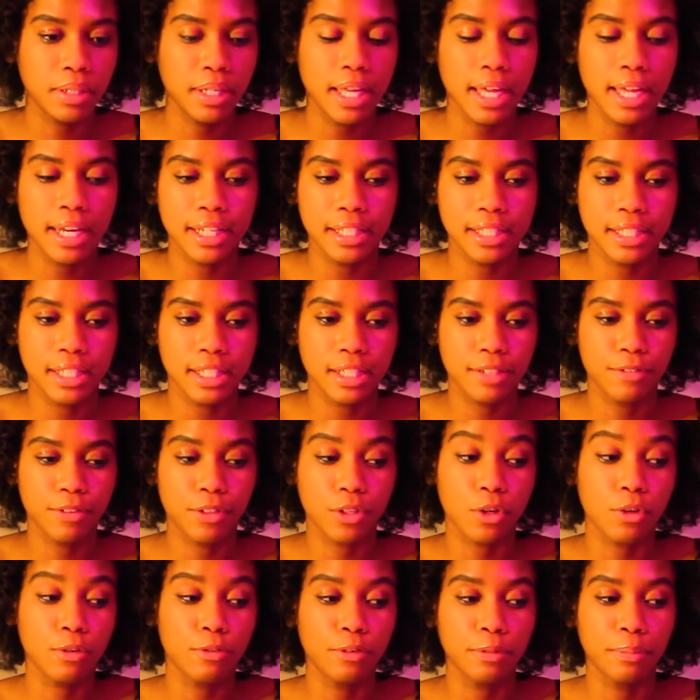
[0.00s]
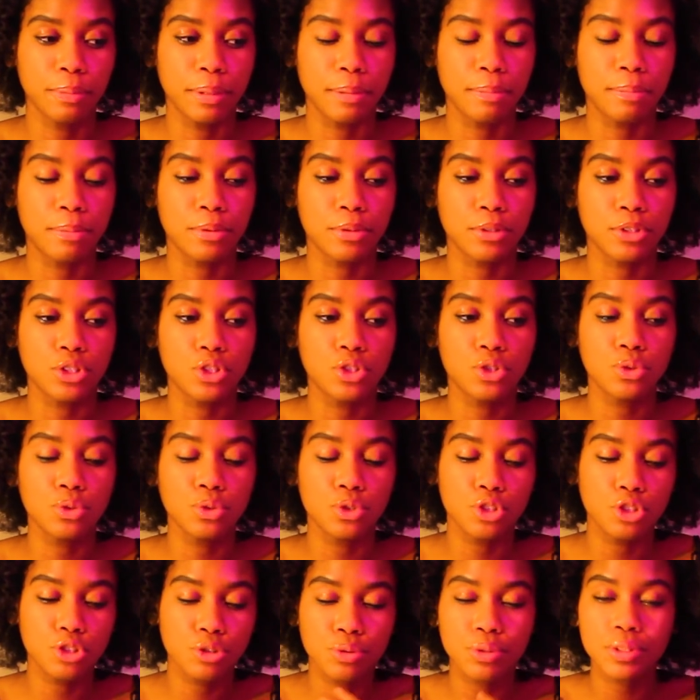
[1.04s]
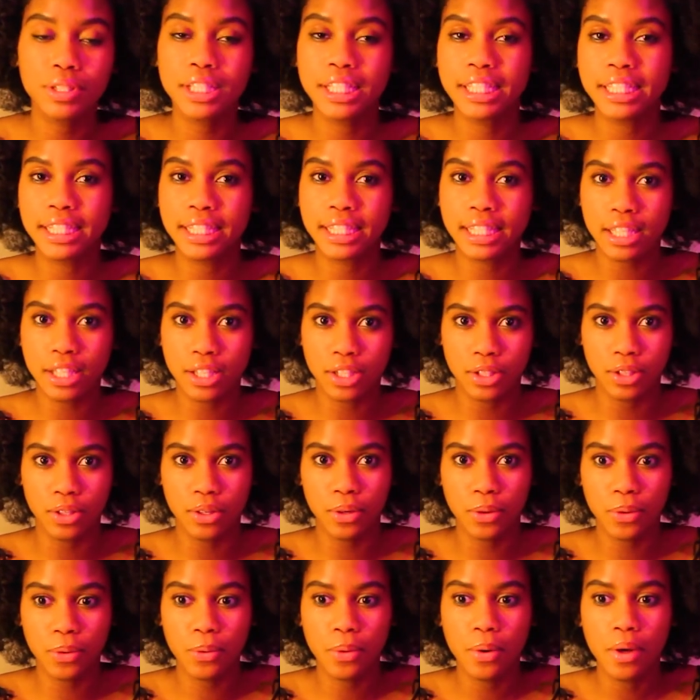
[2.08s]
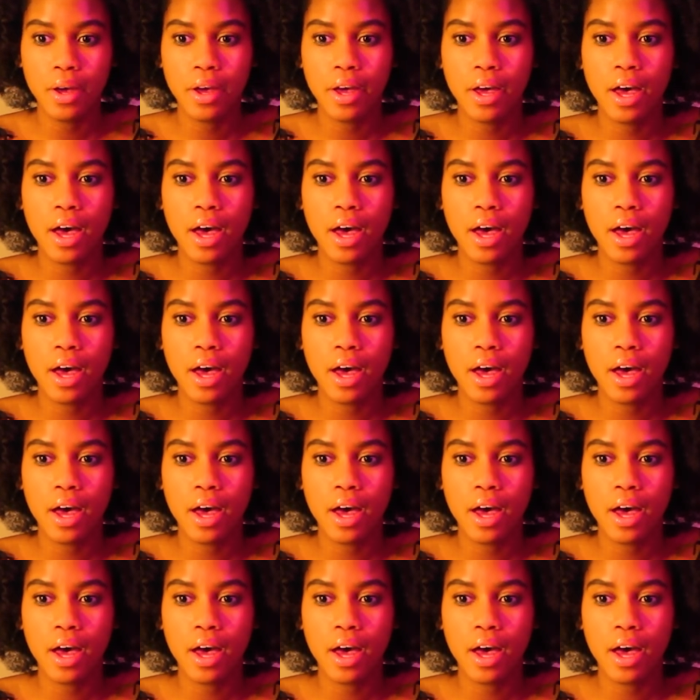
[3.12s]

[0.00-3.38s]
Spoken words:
and it's difficult for people to truly see you